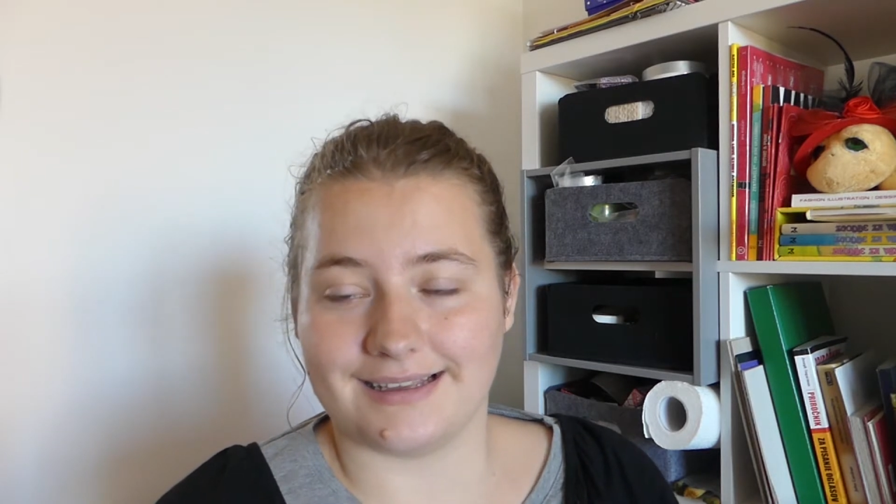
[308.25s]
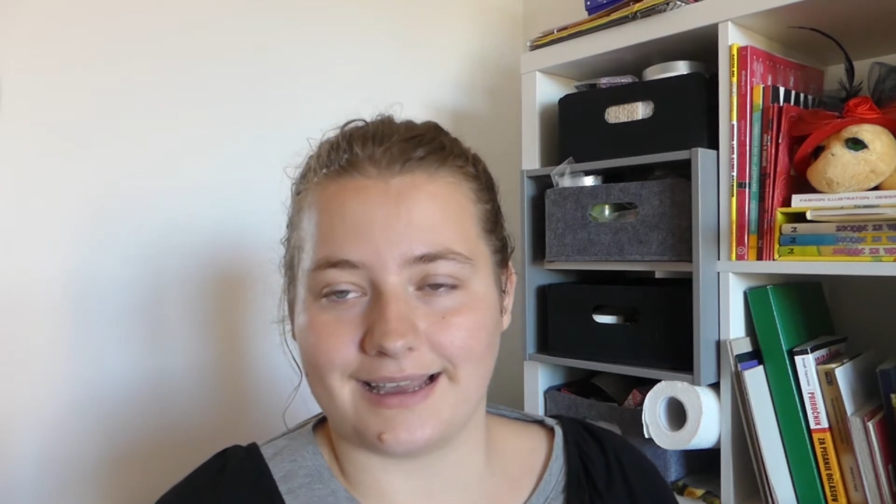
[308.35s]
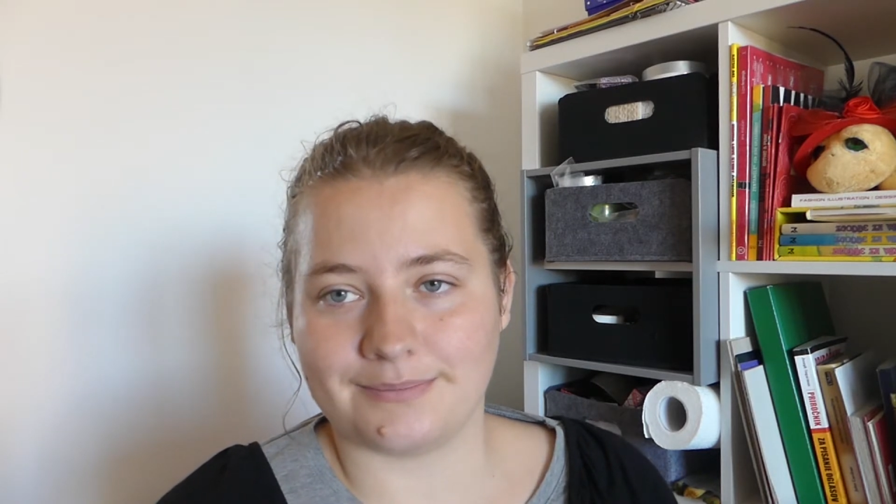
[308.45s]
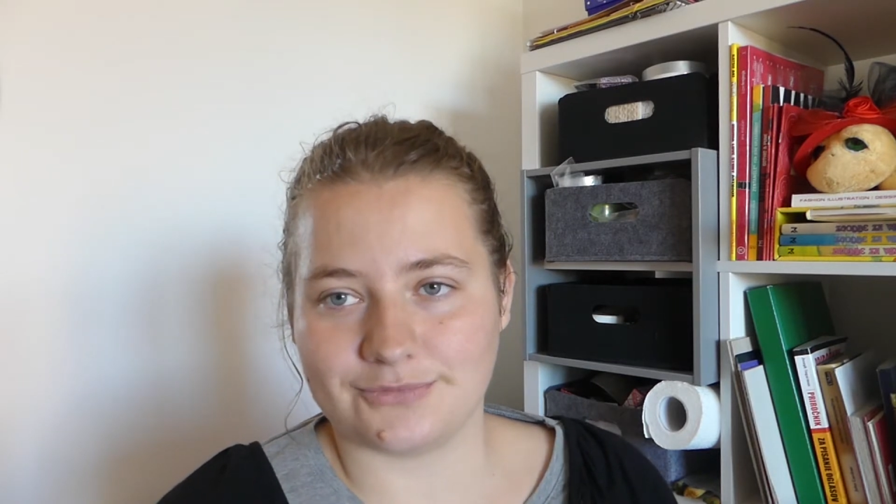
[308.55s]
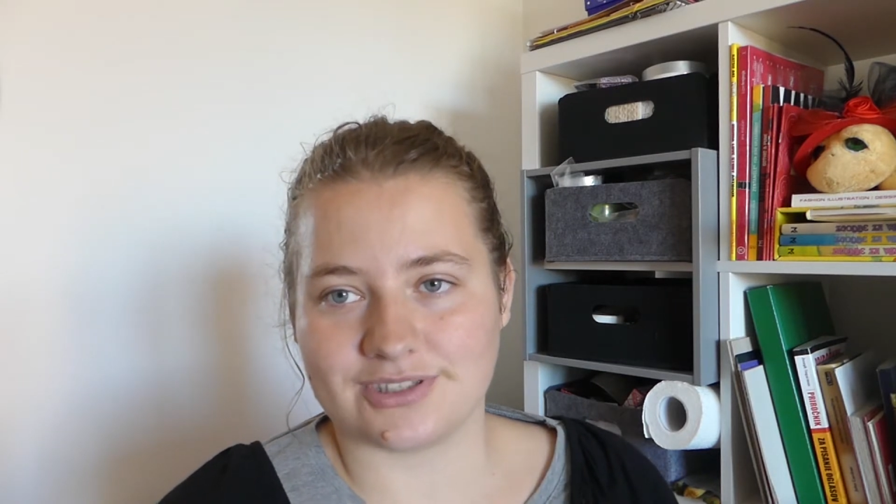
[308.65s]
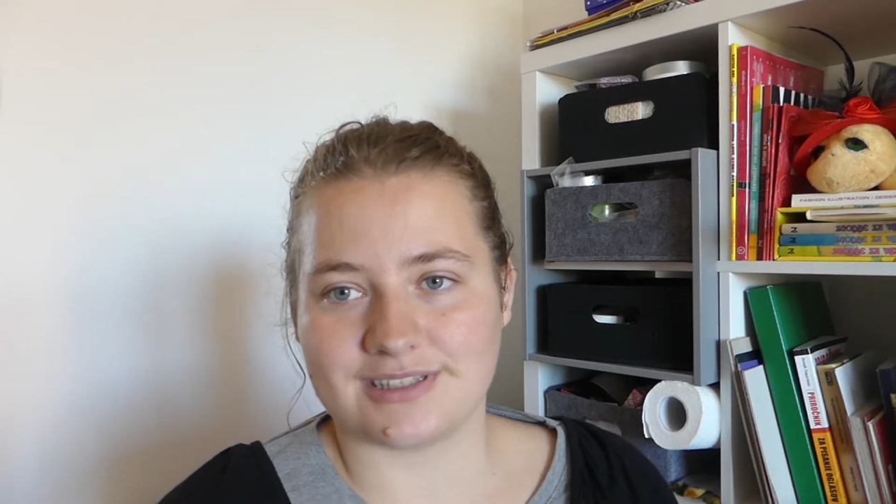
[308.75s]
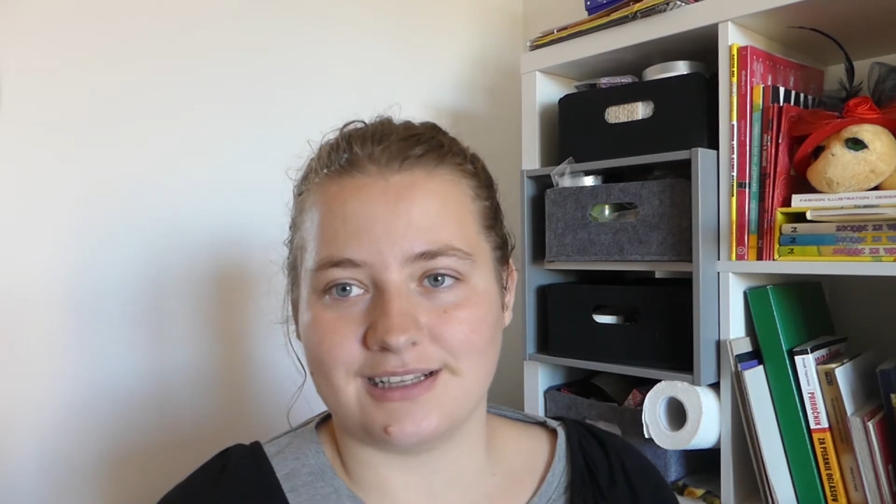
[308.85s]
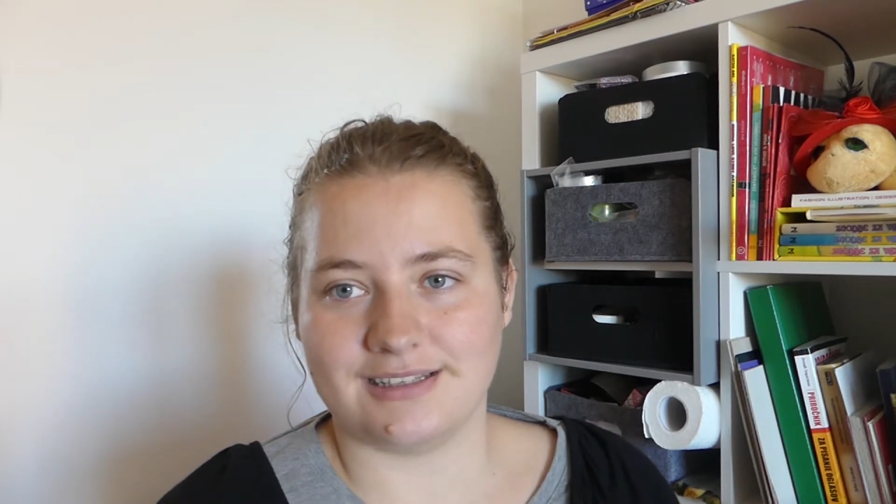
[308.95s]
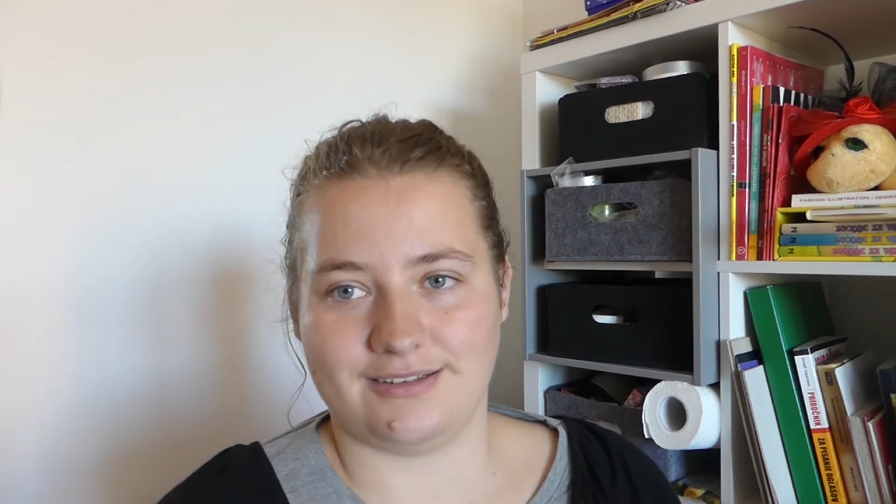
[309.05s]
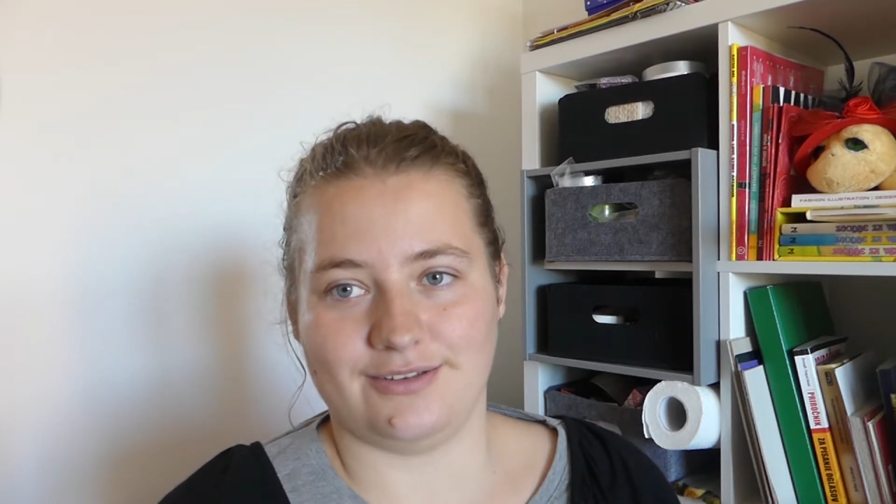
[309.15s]
I'm just
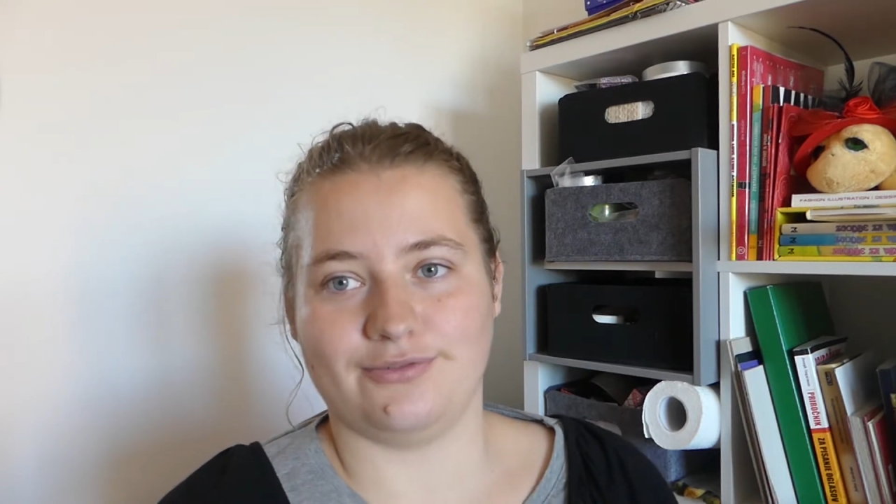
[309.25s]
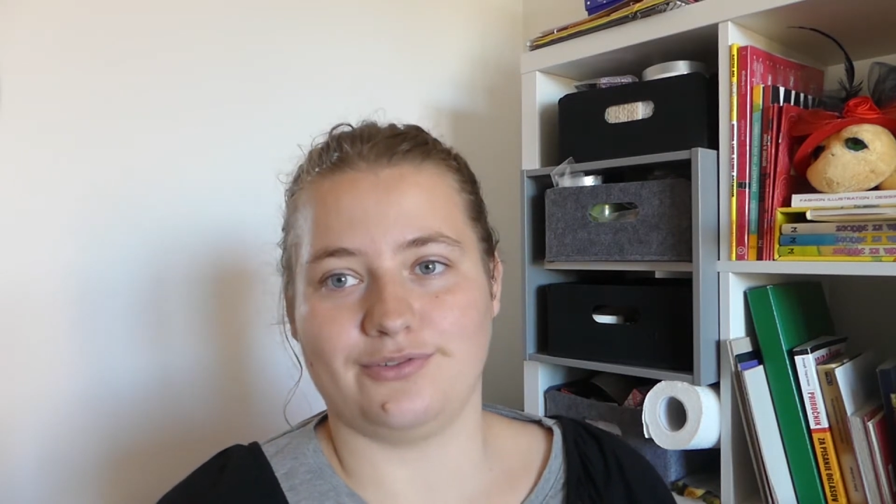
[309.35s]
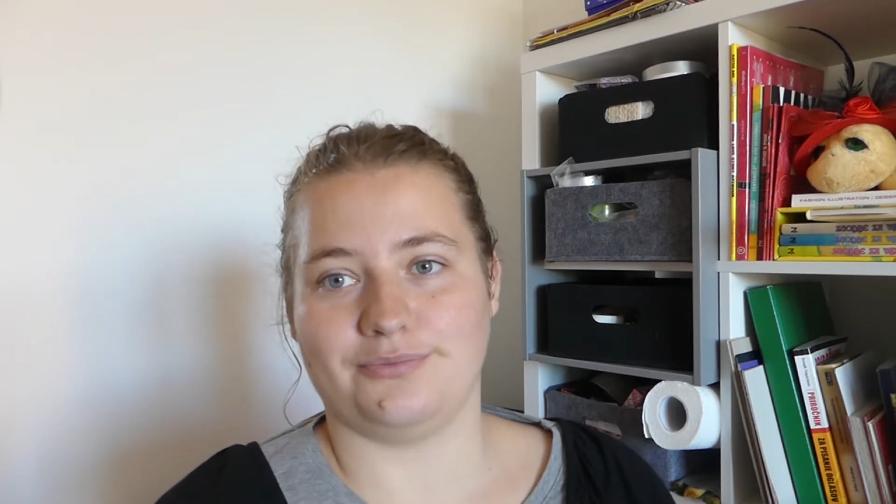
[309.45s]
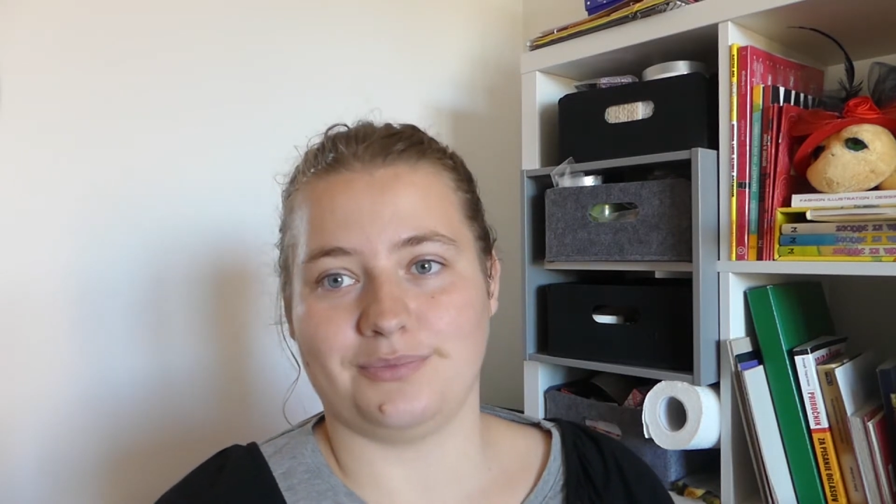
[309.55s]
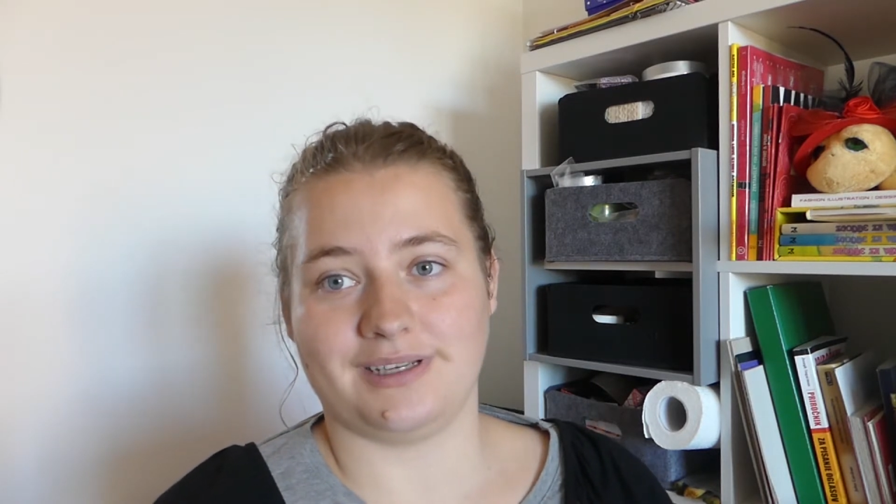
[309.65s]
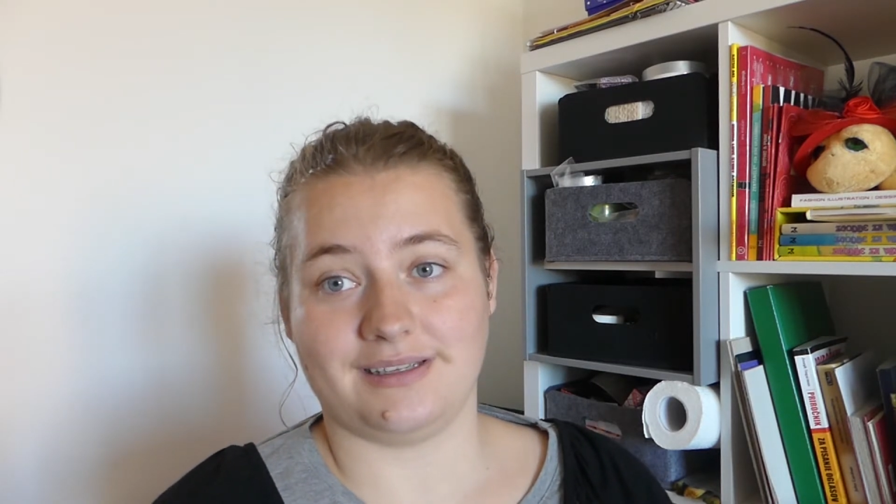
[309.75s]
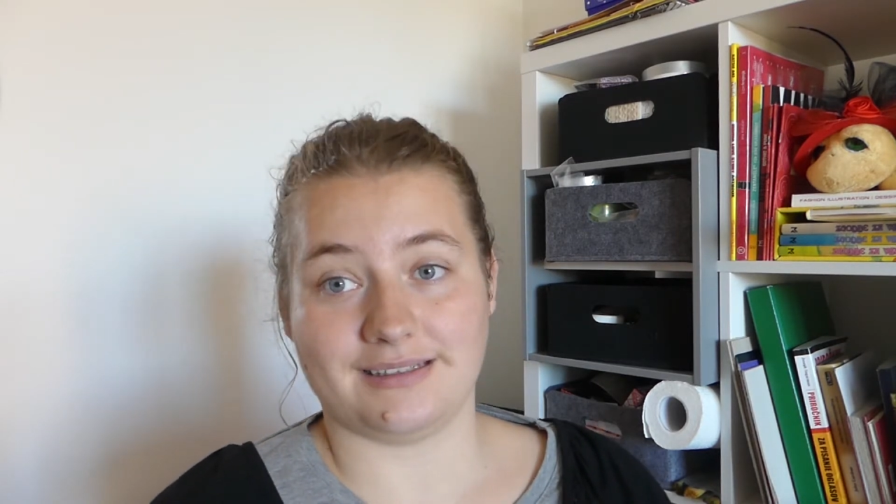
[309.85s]
telling you from my